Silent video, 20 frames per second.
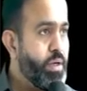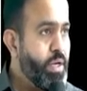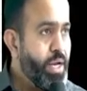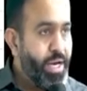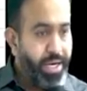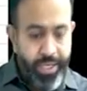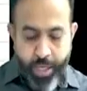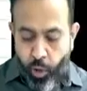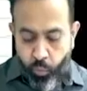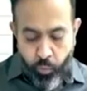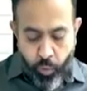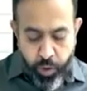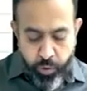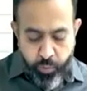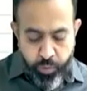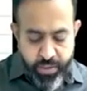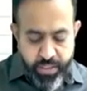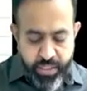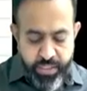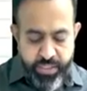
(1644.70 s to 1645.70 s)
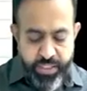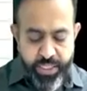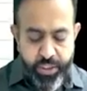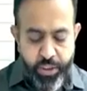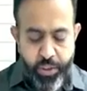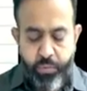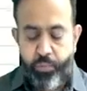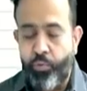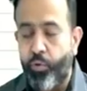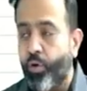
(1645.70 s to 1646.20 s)
Now what was the
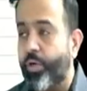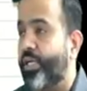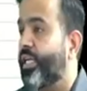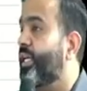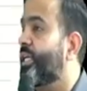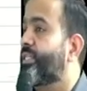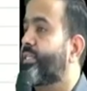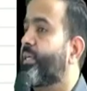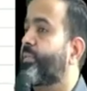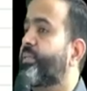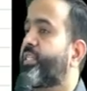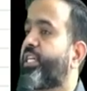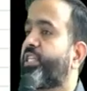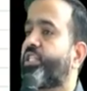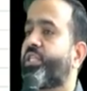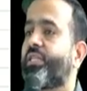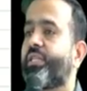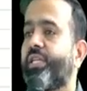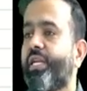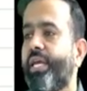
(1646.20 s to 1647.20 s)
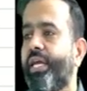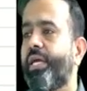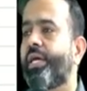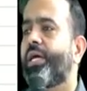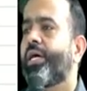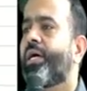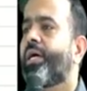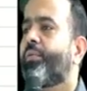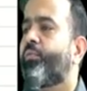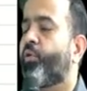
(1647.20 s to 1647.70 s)
section 40A subsection 3,
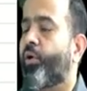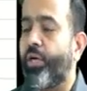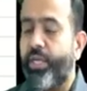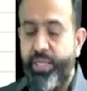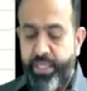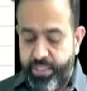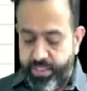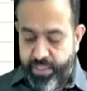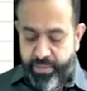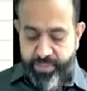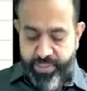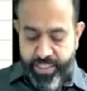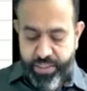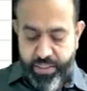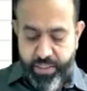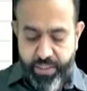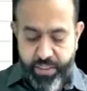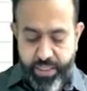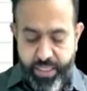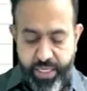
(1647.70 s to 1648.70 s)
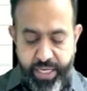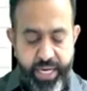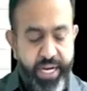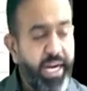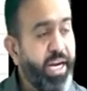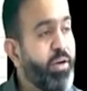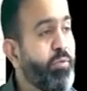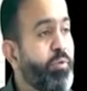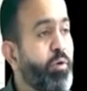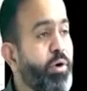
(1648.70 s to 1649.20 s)
40A subsection 3A
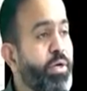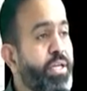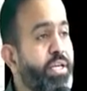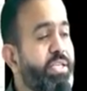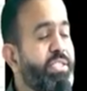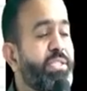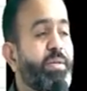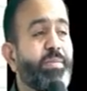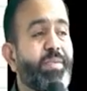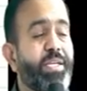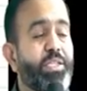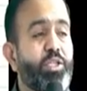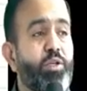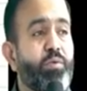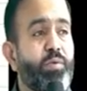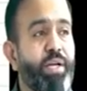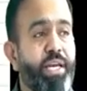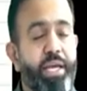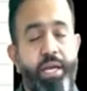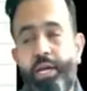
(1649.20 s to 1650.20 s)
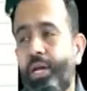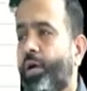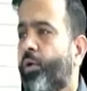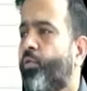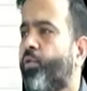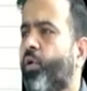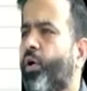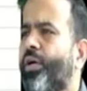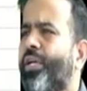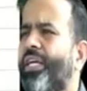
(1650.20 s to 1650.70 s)
and 40A subsection 1A?
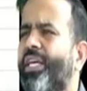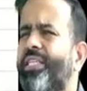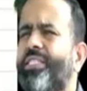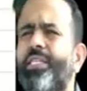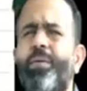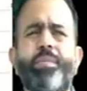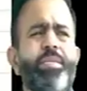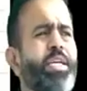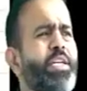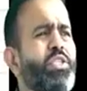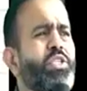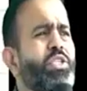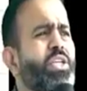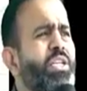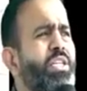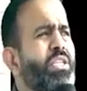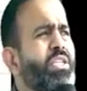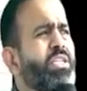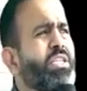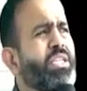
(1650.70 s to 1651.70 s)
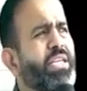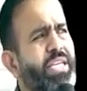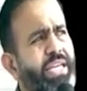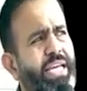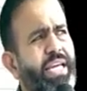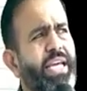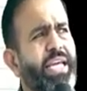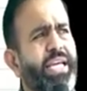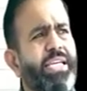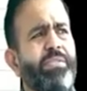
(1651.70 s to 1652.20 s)
40A subsection
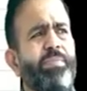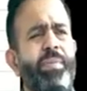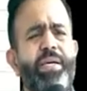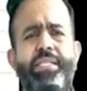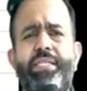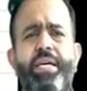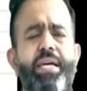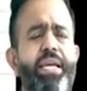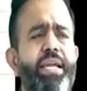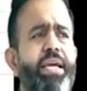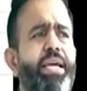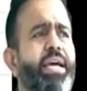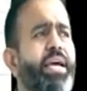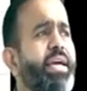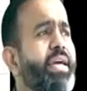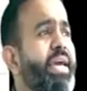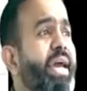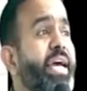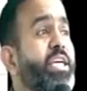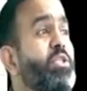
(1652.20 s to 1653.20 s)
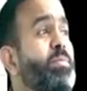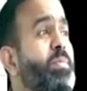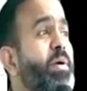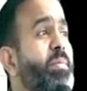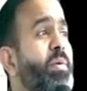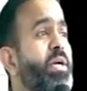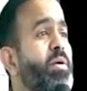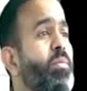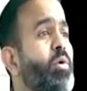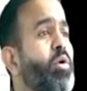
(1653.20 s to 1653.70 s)
3 is basically cash
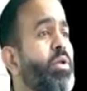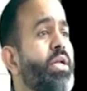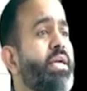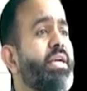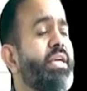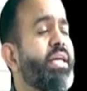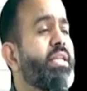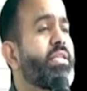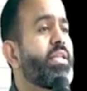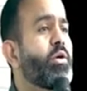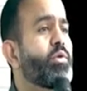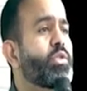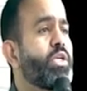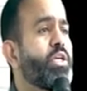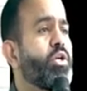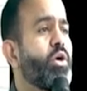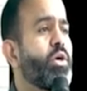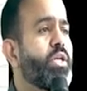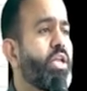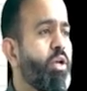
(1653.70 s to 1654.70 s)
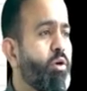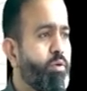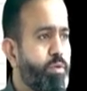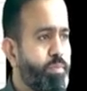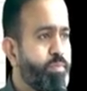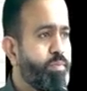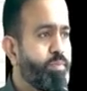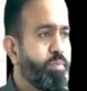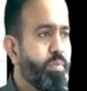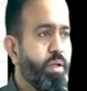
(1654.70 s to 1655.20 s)
payment more than 10,000 not allowed.
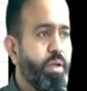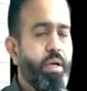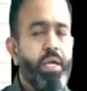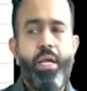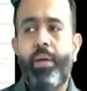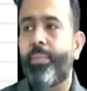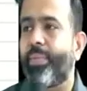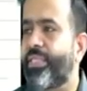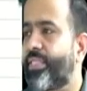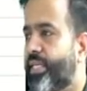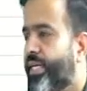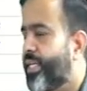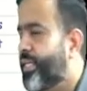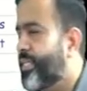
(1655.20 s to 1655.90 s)
Means in a